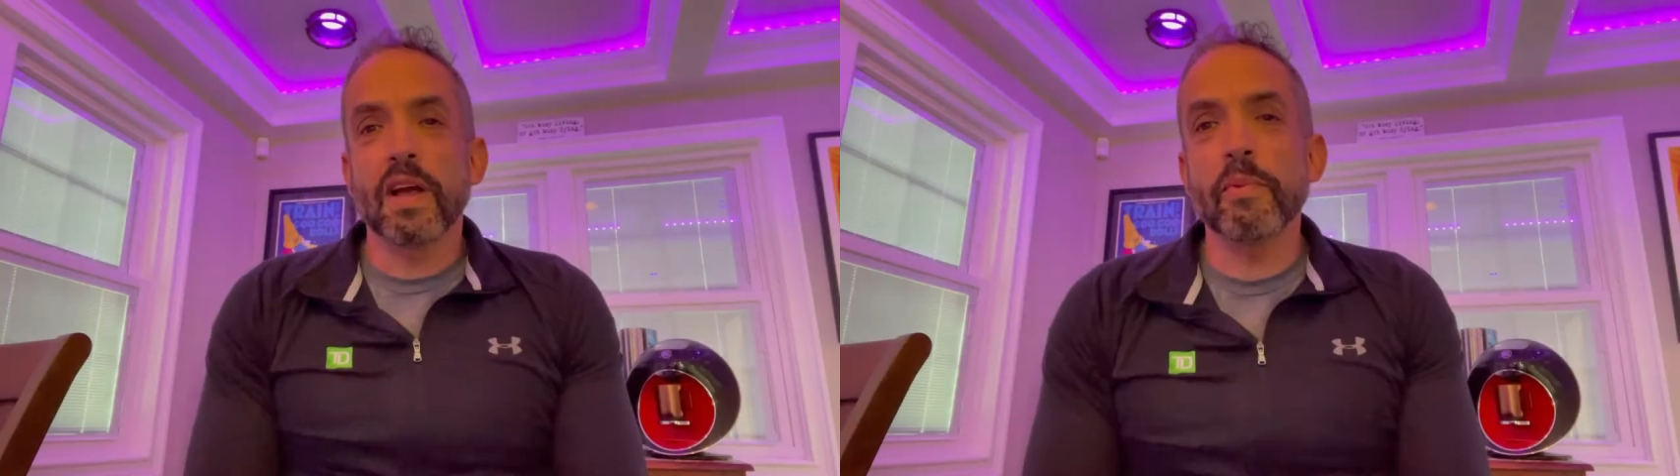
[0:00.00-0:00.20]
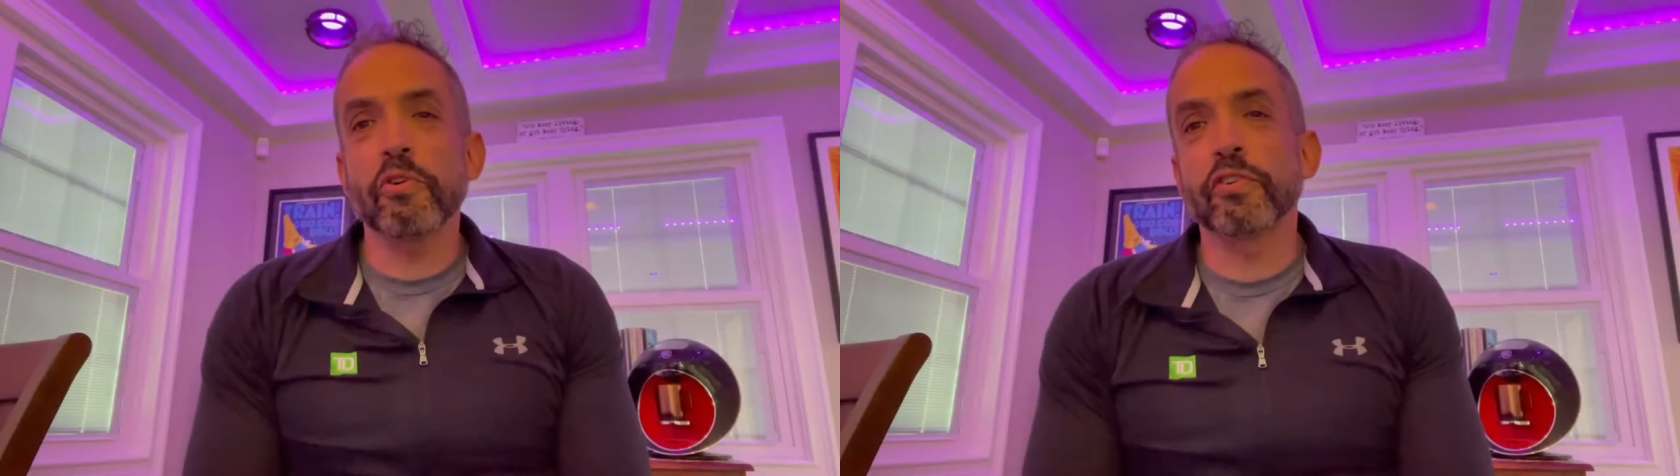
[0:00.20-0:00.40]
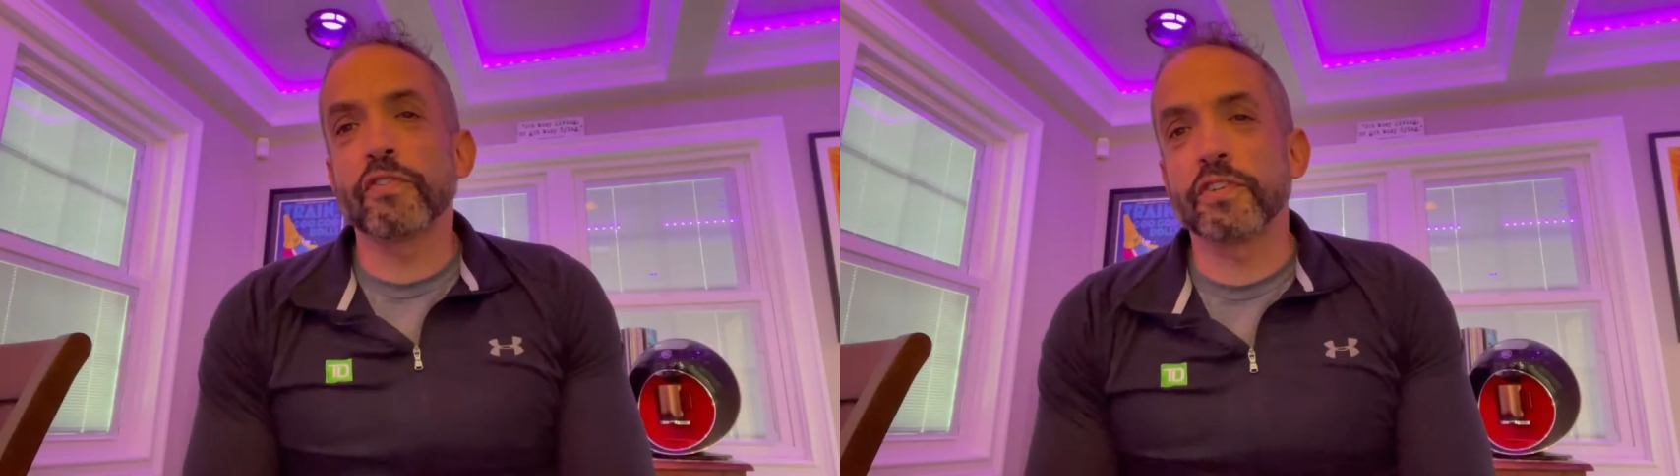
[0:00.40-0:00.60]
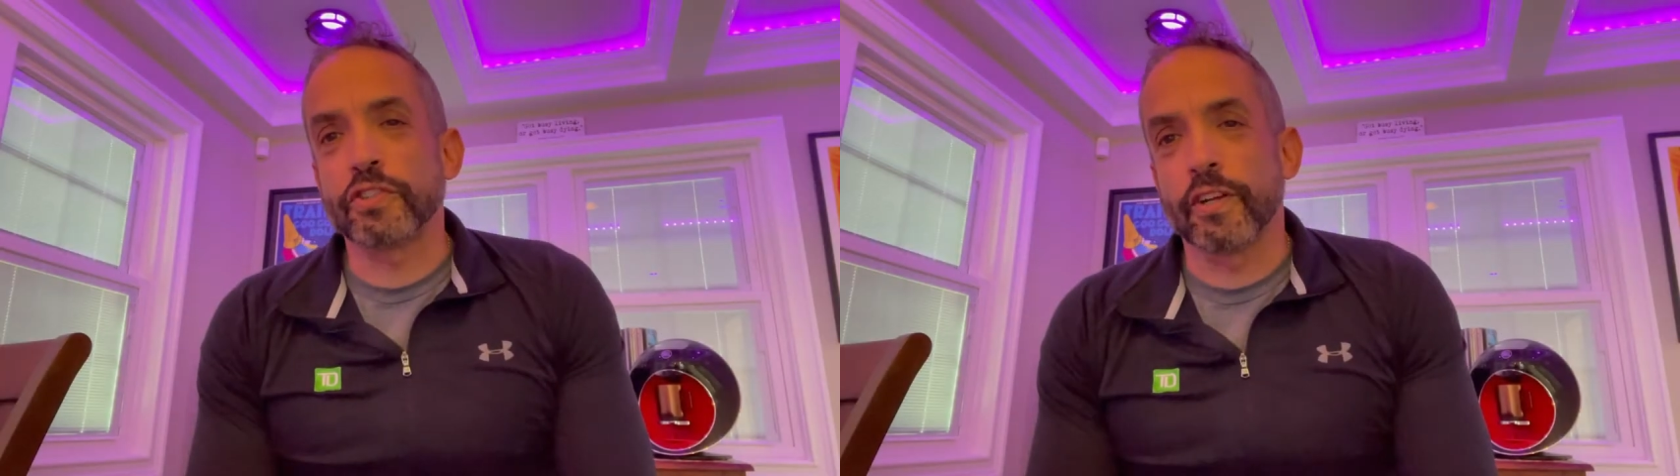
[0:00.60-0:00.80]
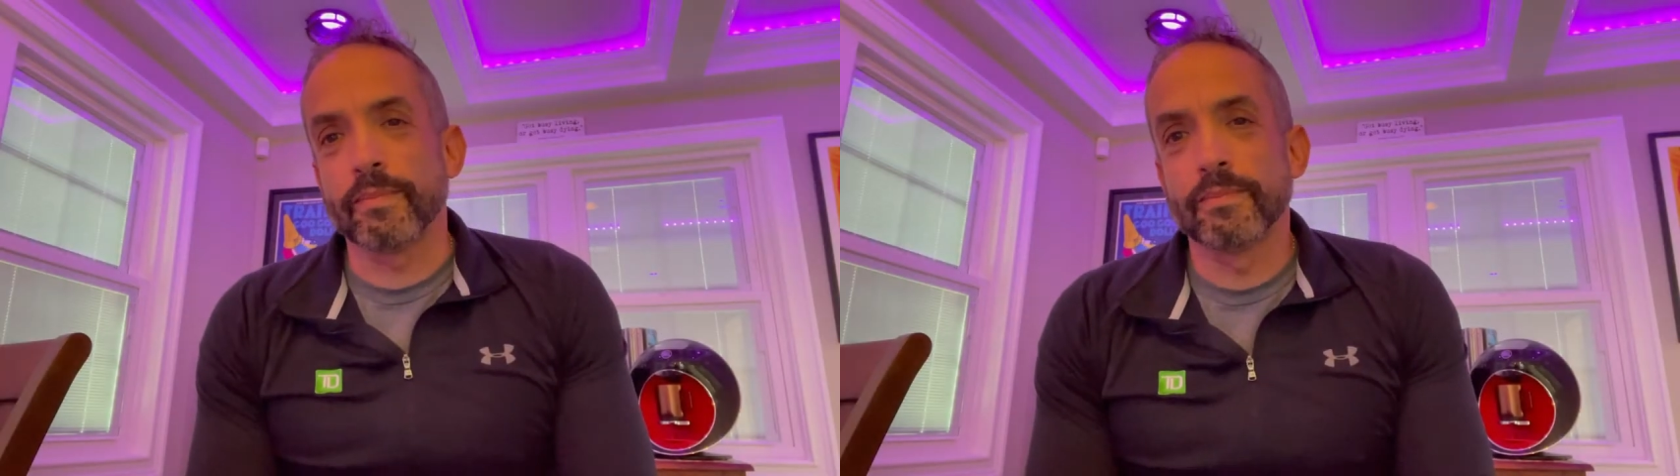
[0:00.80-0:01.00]
Eric
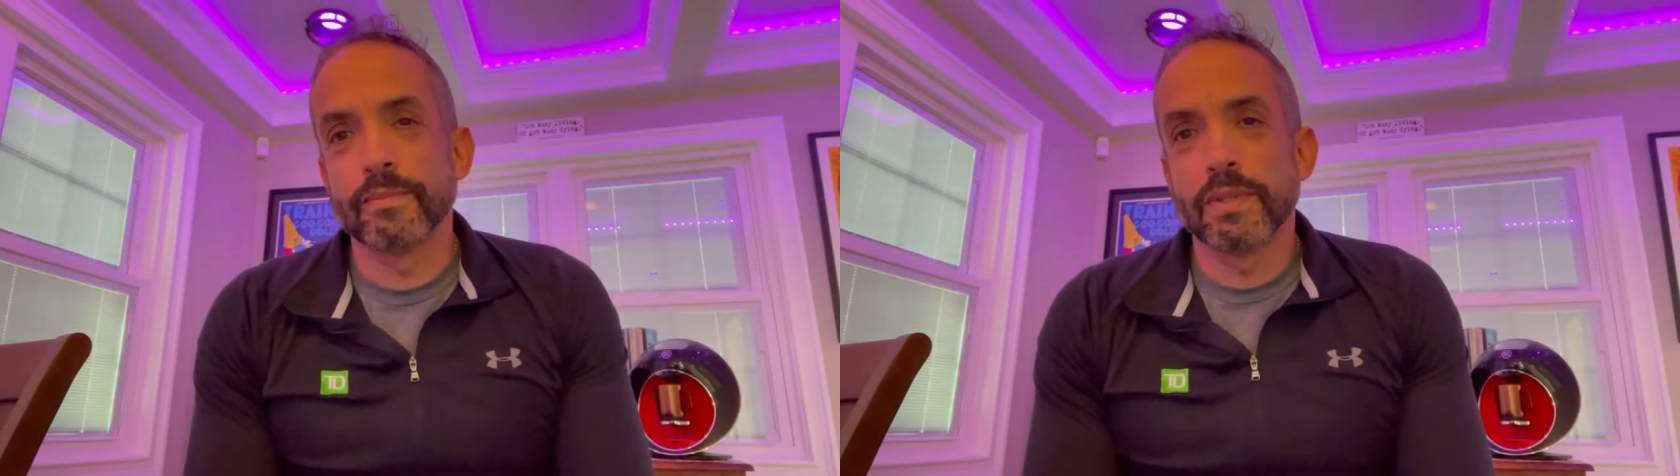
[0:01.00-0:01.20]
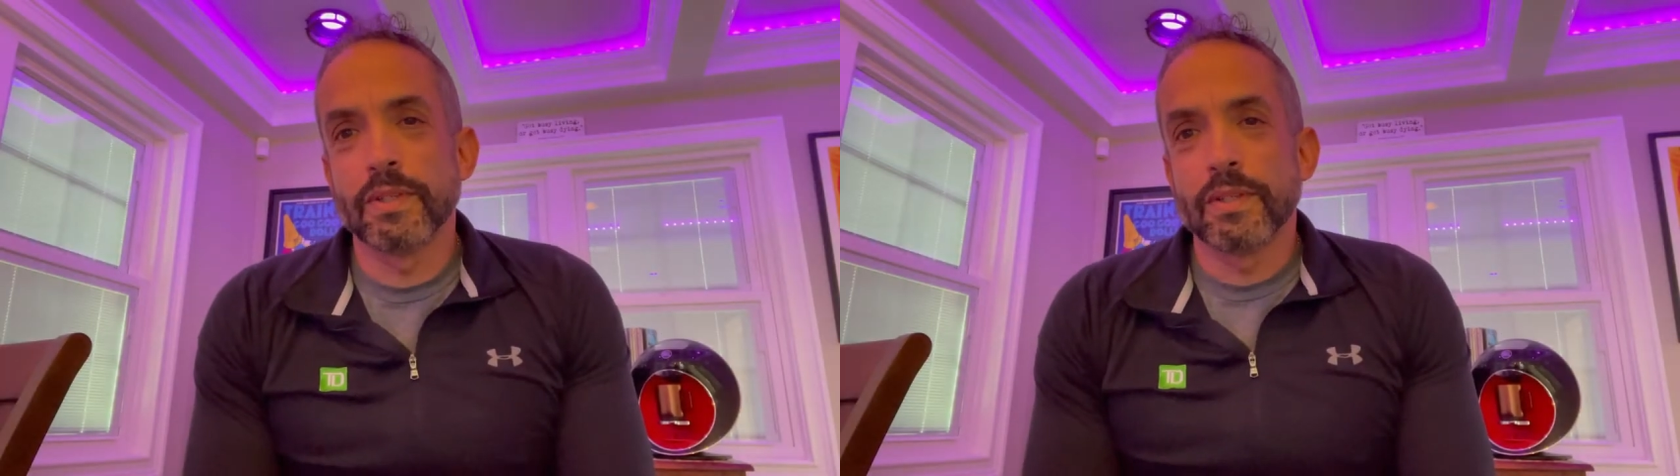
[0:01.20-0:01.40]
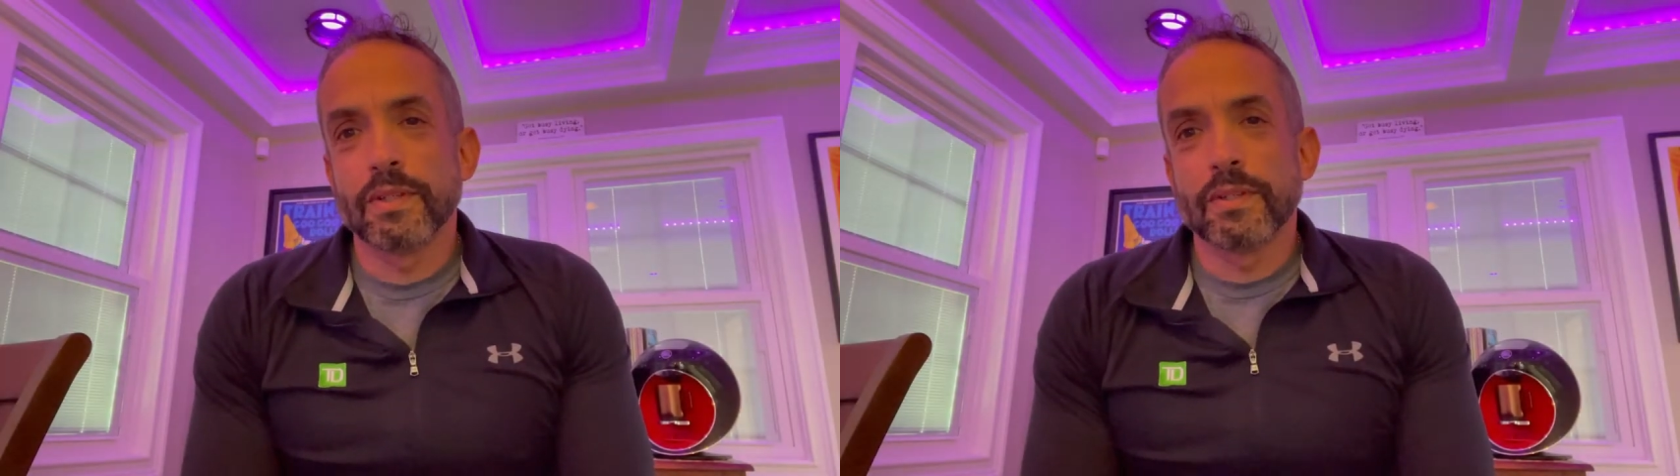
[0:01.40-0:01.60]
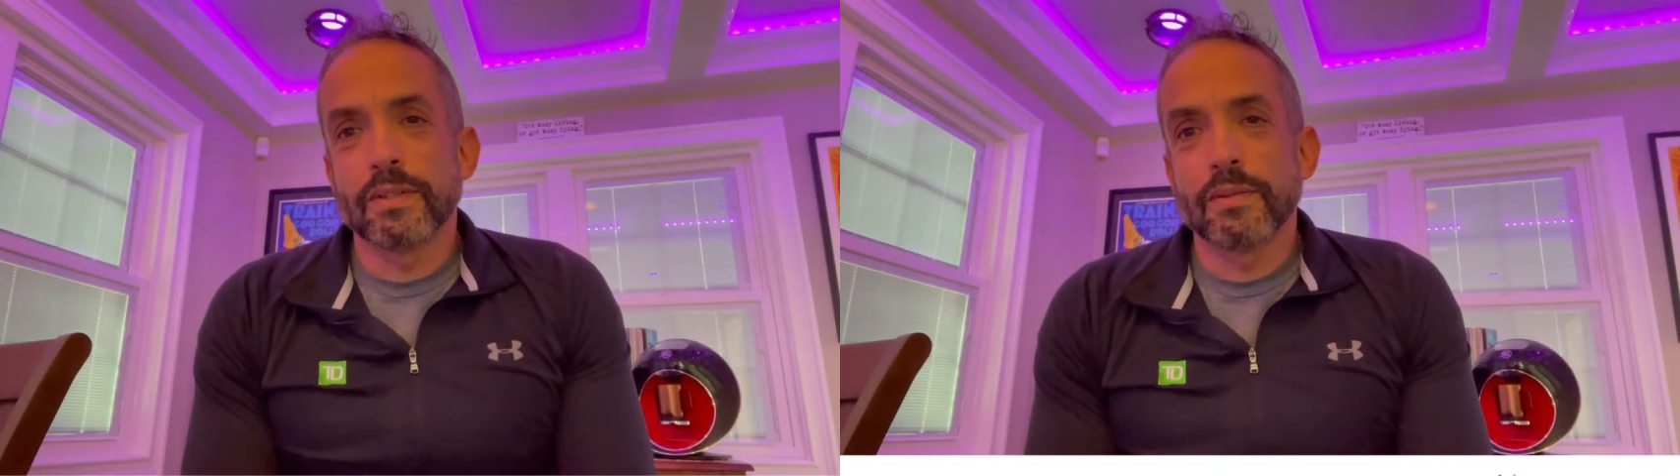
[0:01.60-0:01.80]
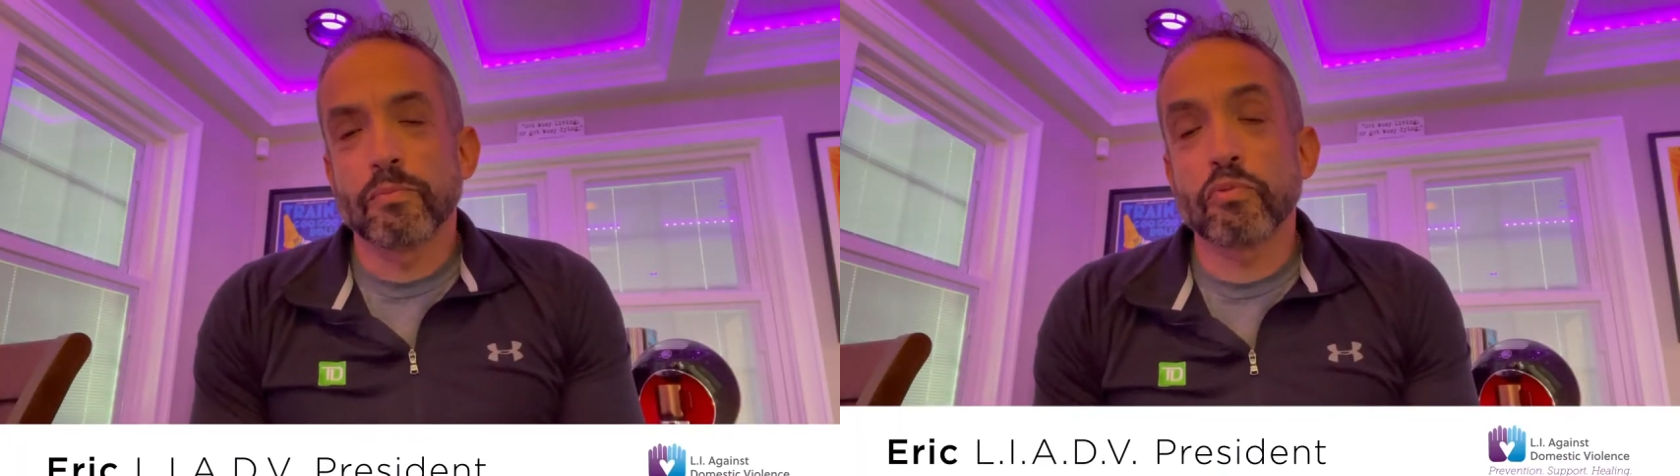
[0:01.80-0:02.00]
Fishon,
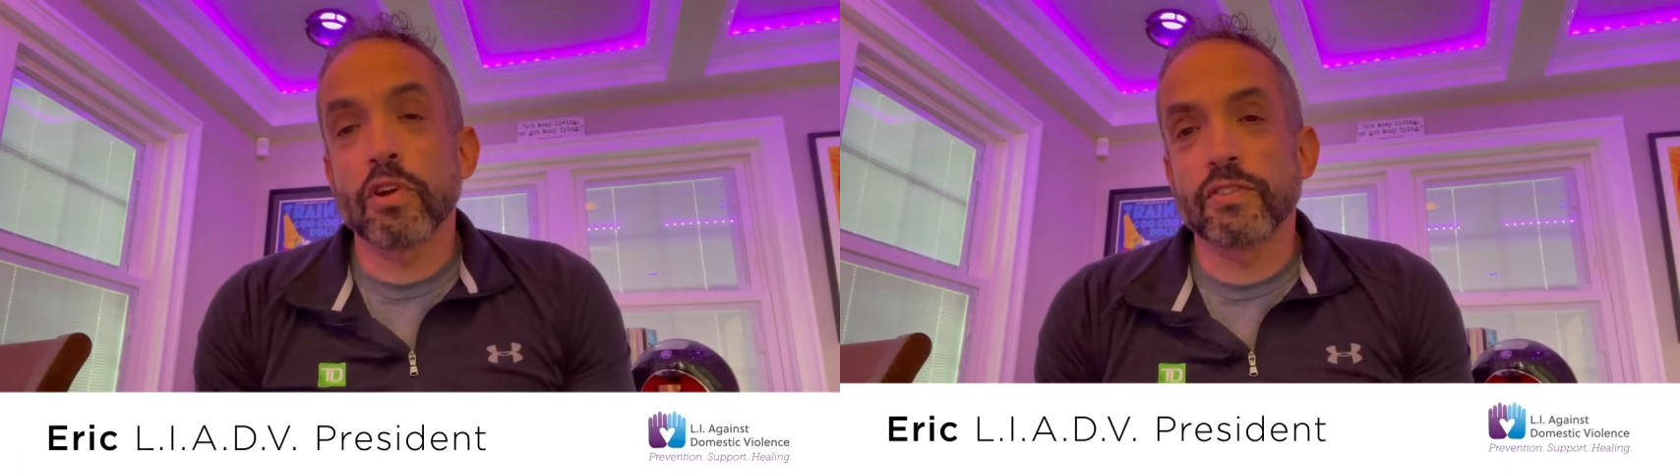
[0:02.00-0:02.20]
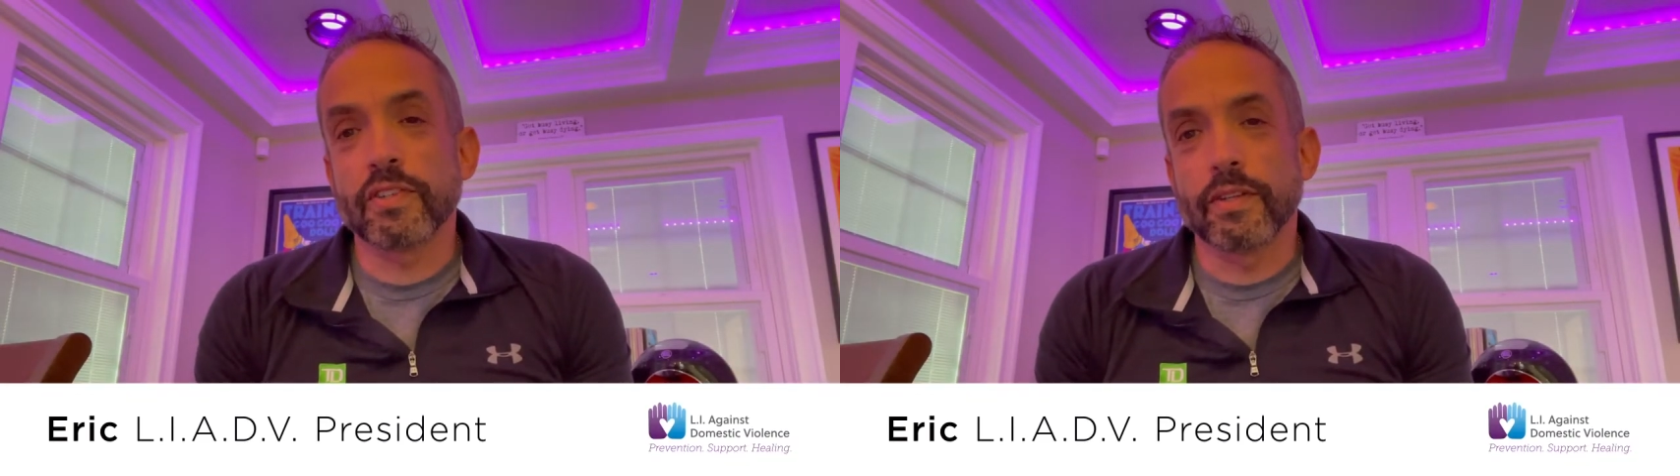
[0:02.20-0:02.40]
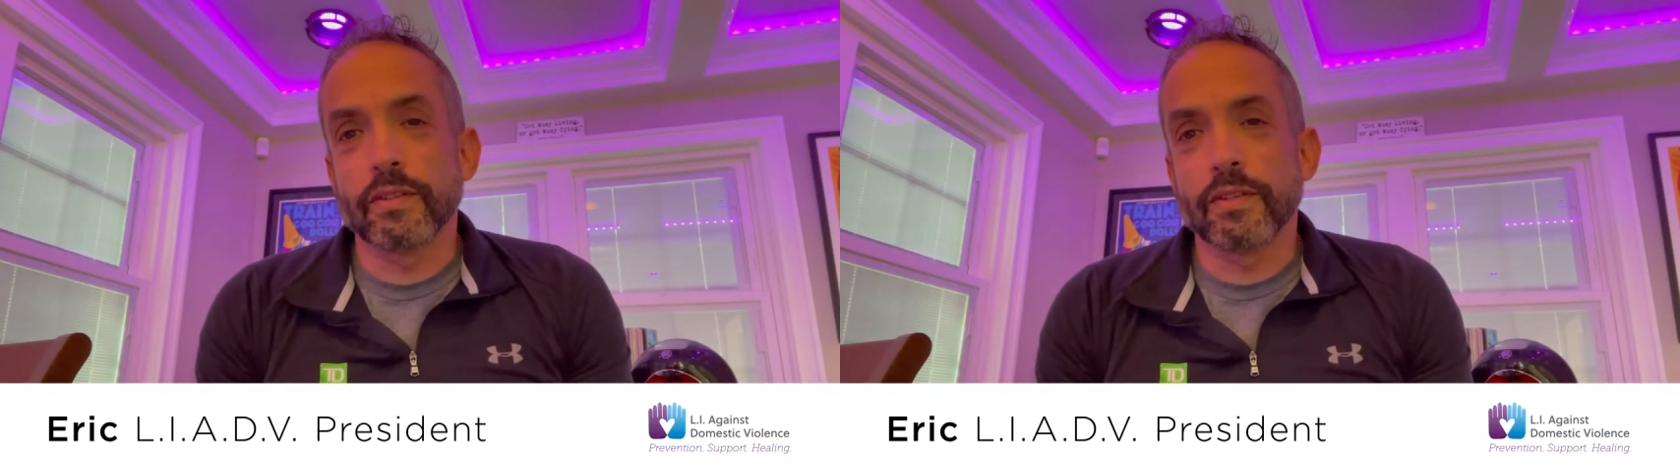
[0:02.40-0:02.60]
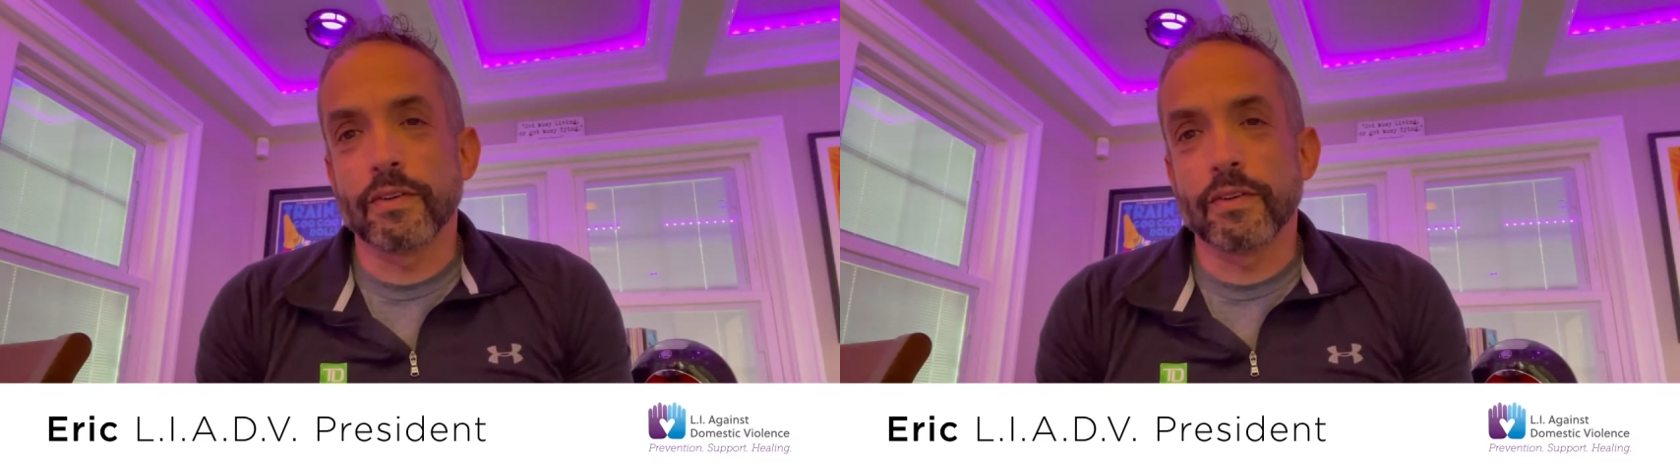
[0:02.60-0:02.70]
President